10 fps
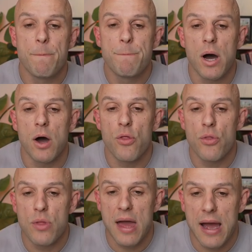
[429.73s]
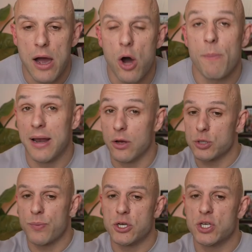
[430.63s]
But on my little
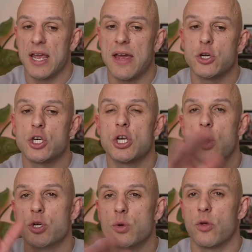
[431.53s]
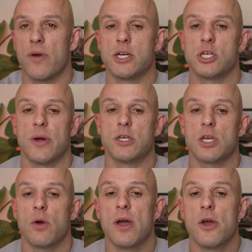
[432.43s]
spreadsheet here, it shows you what the ratio is. So